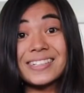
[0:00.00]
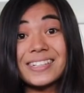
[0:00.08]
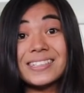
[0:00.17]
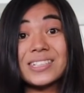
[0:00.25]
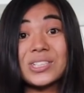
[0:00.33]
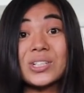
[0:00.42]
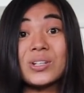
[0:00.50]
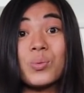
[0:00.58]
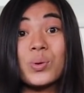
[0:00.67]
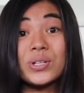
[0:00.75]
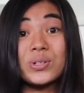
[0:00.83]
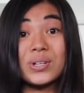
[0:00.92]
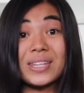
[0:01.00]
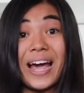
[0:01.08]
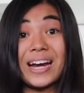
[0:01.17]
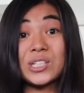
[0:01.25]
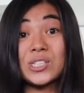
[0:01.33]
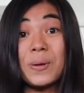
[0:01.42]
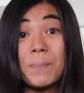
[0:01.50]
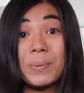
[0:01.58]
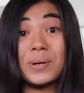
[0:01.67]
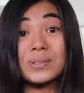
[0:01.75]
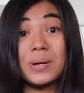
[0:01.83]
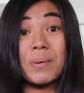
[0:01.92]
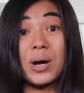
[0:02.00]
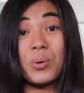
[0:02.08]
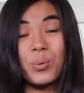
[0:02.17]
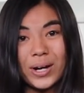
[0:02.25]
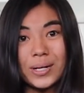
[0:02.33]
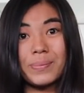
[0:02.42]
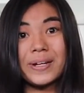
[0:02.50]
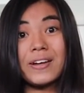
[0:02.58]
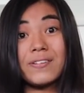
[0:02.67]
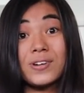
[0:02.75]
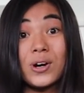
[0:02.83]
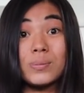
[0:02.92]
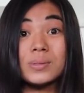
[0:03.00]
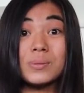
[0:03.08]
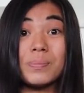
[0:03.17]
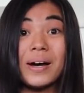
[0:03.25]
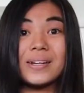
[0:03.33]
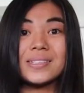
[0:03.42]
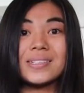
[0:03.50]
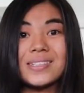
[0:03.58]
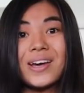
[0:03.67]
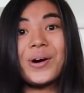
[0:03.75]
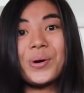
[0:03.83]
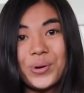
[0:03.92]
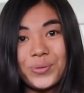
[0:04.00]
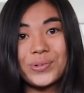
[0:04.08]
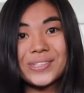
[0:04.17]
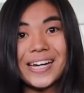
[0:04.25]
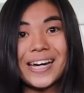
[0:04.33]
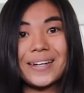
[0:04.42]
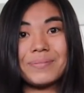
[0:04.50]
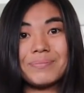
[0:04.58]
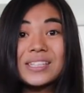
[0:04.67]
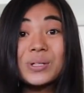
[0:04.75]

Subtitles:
a condition where you can actually build up quite a bit of carbon deposits over time.